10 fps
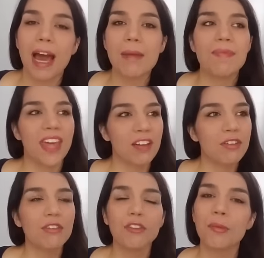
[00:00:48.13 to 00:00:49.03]
I'm
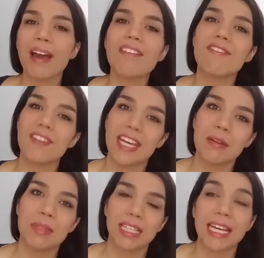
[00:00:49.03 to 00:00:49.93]
thankful for my
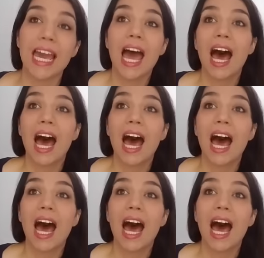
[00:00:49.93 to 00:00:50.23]
family.